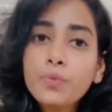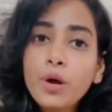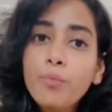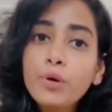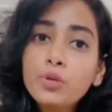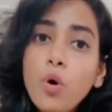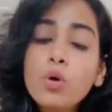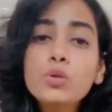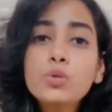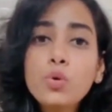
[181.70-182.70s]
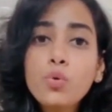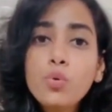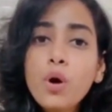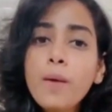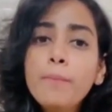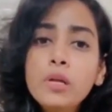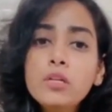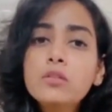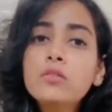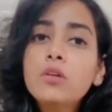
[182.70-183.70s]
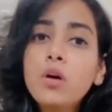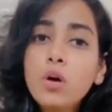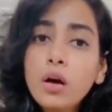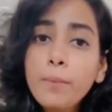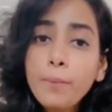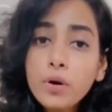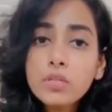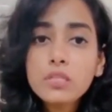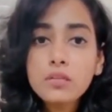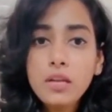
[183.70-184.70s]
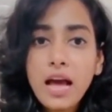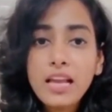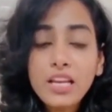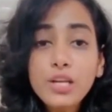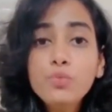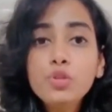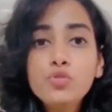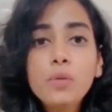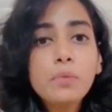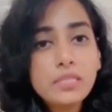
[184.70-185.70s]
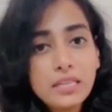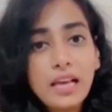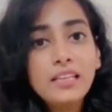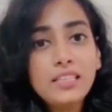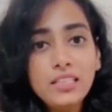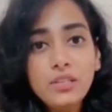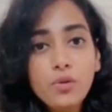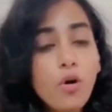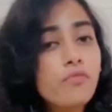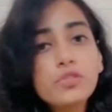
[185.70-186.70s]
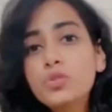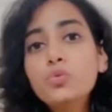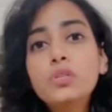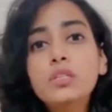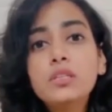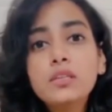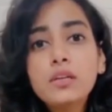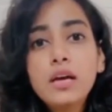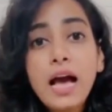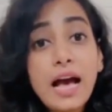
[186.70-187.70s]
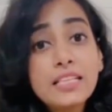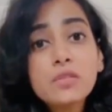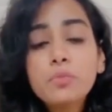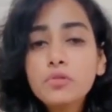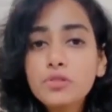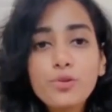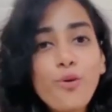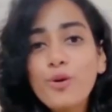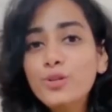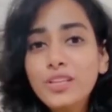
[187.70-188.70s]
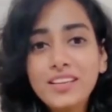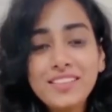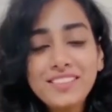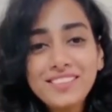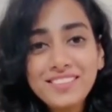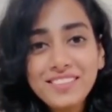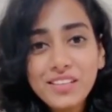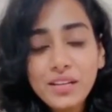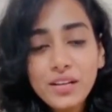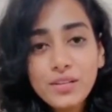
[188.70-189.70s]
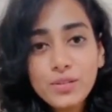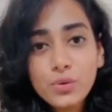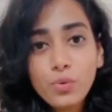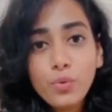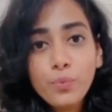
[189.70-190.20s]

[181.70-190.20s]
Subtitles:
but also builds the personal and individual personality of a student as a person altogether. So,